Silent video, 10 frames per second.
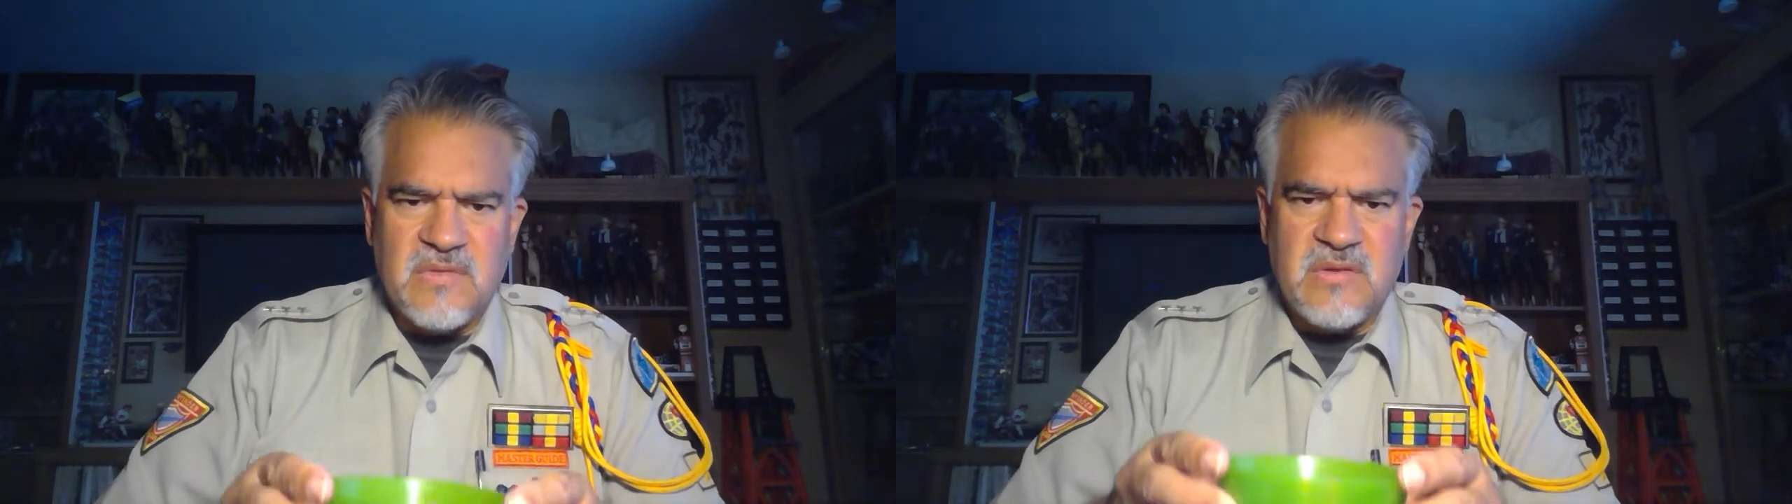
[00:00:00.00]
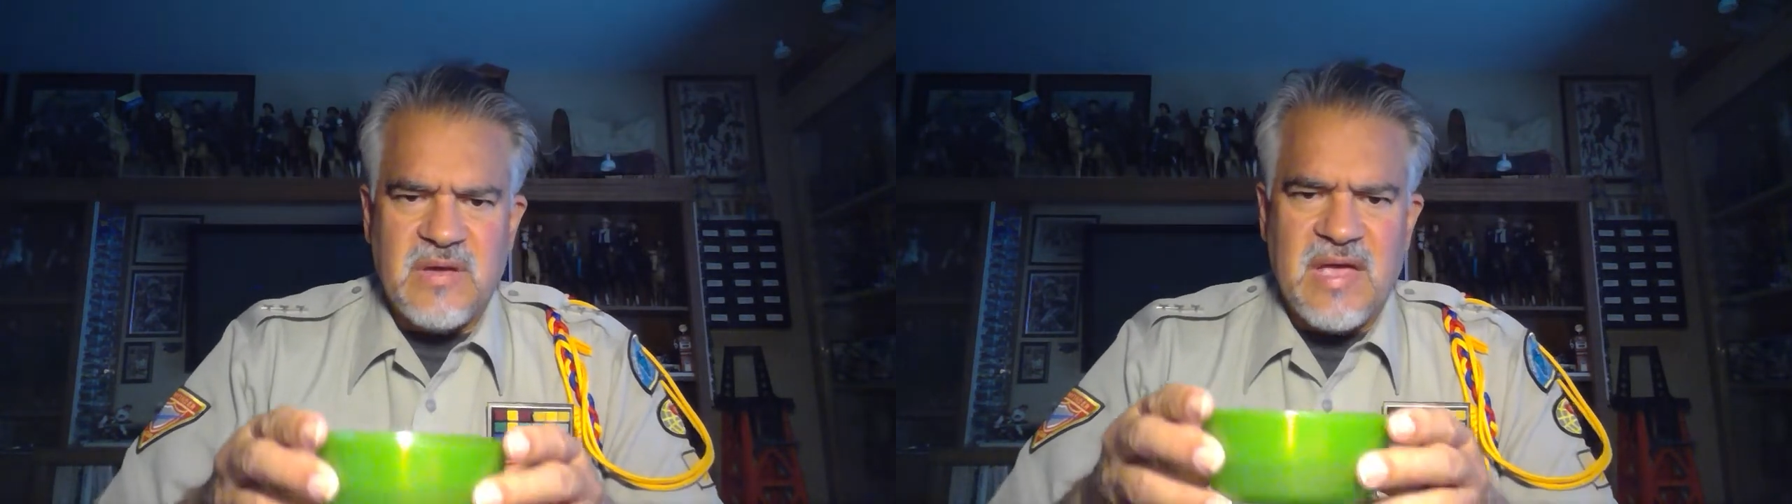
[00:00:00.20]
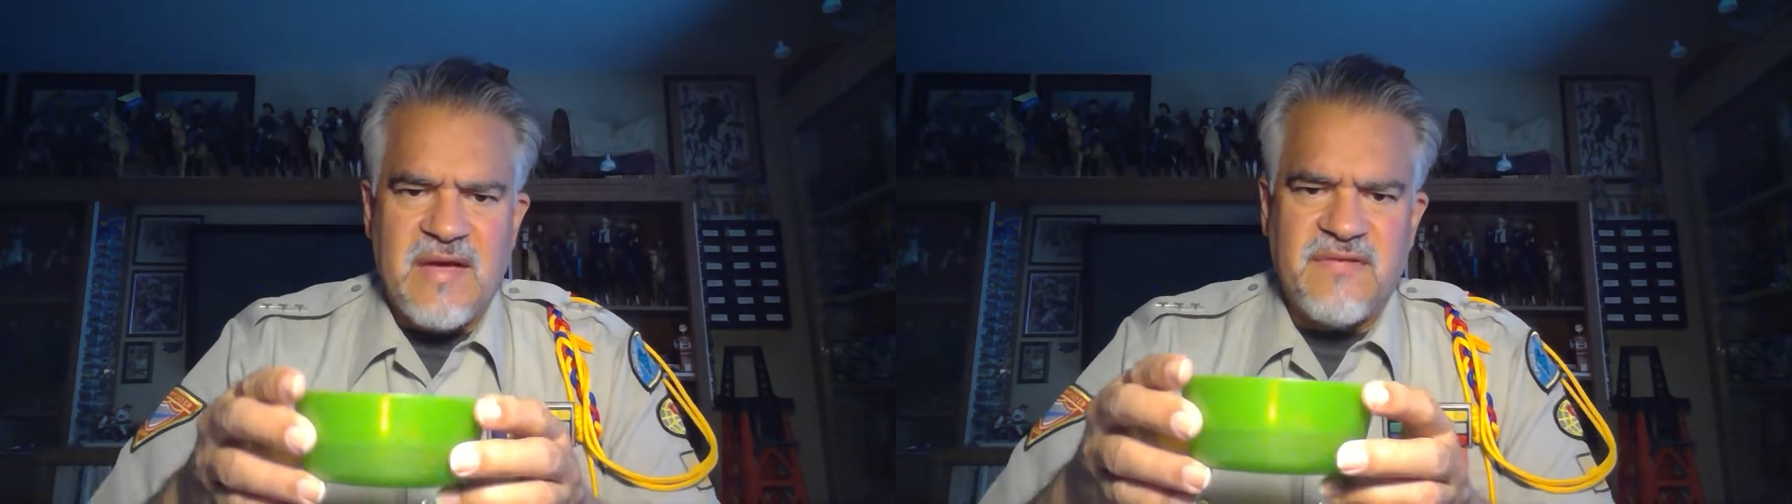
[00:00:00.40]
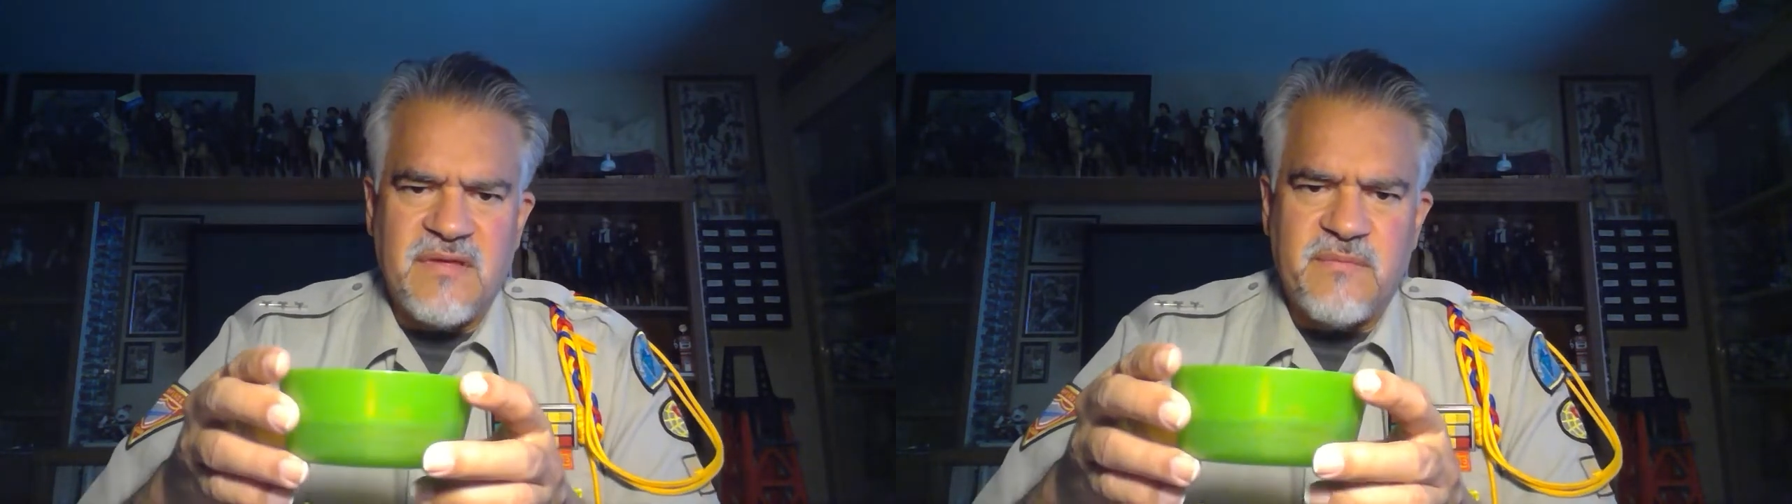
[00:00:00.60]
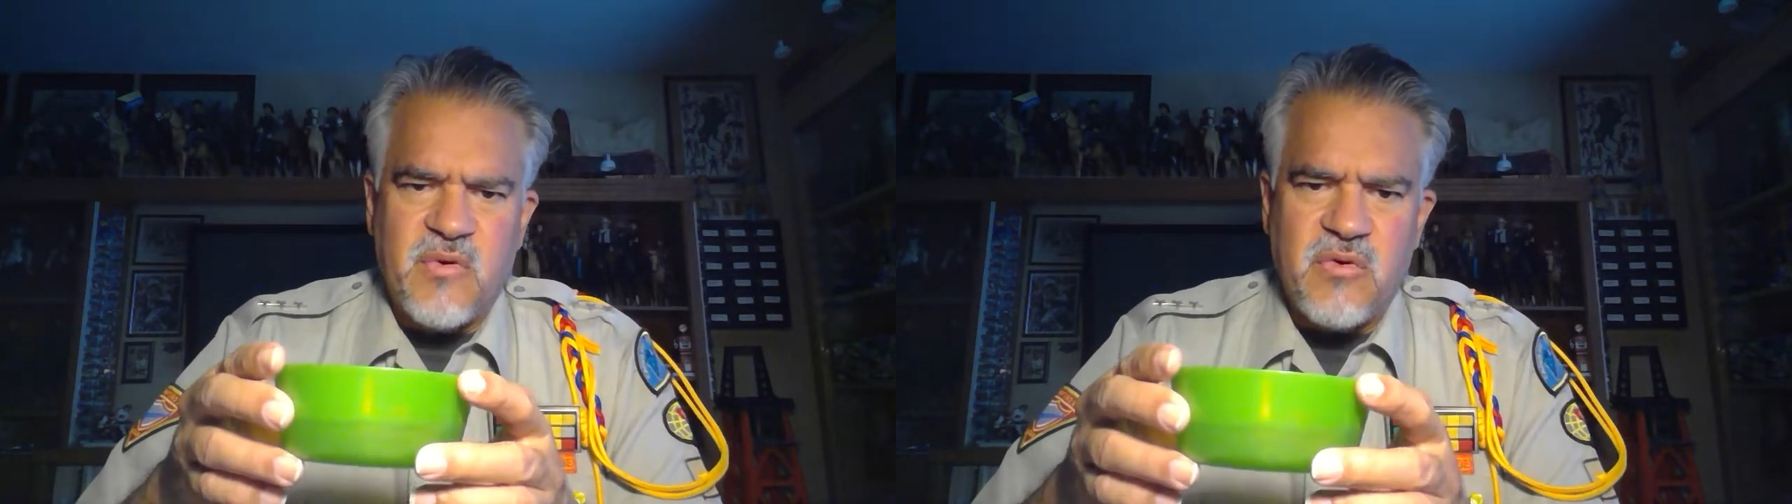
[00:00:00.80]
So I have
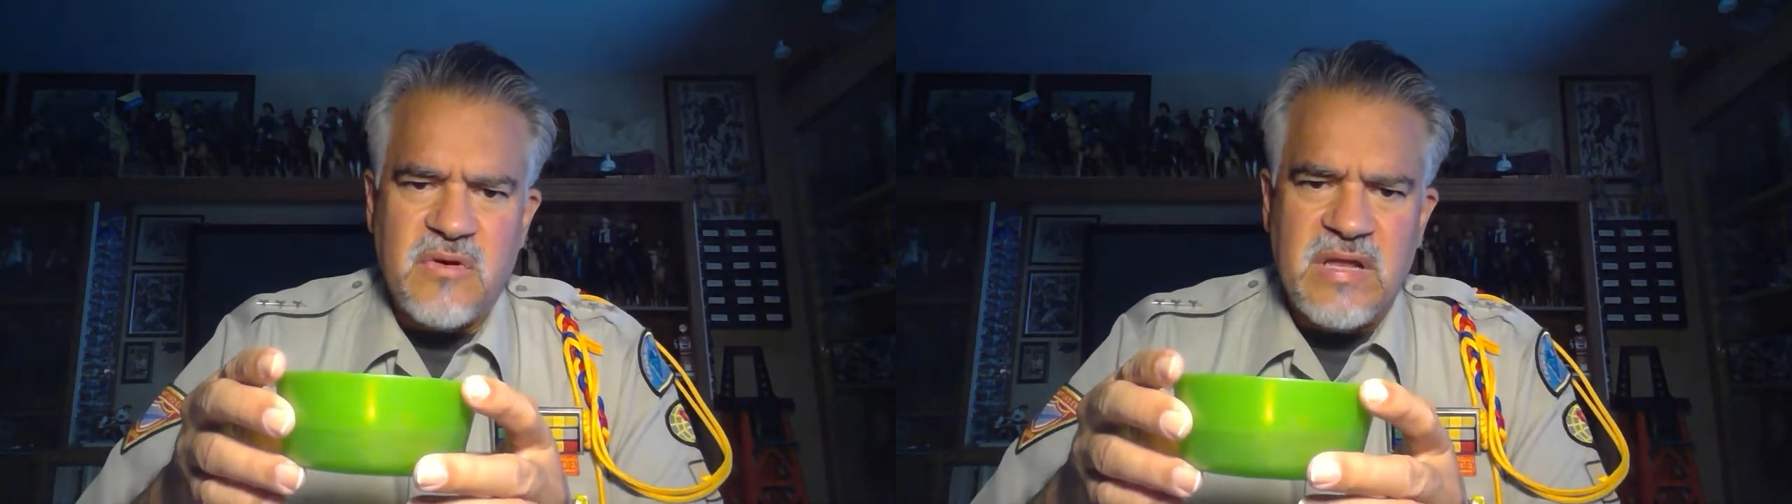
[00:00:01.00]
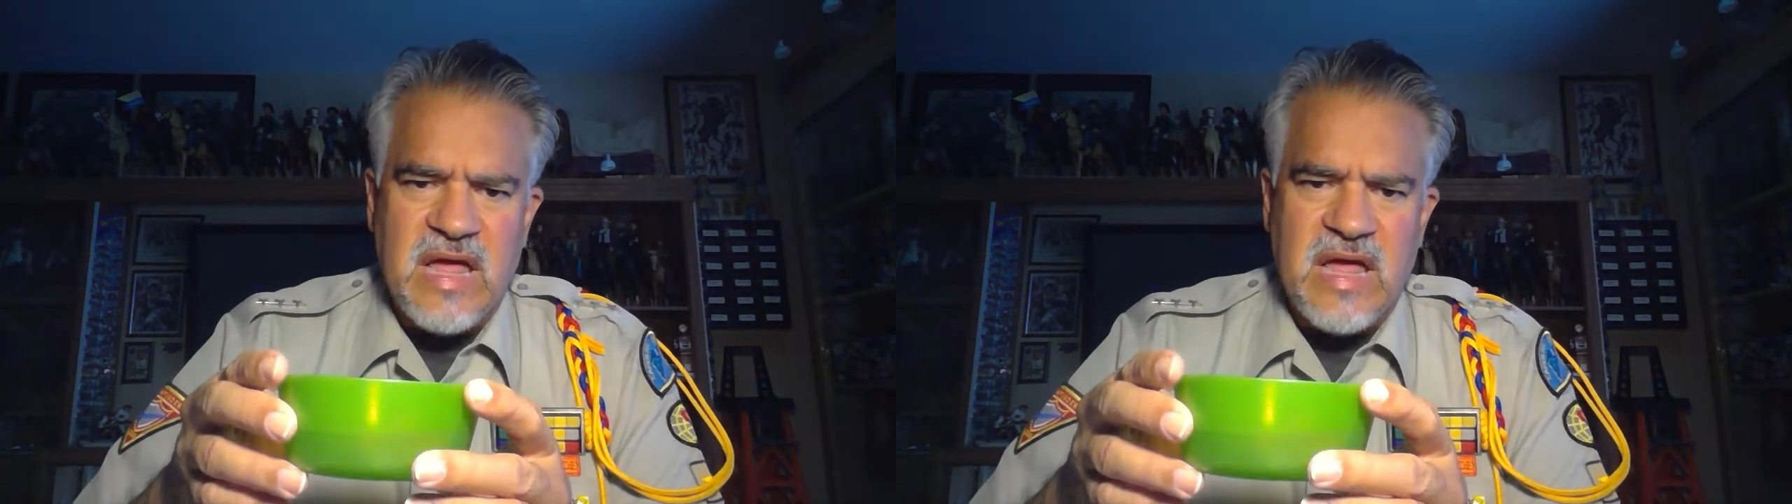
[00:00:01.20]
this bowl,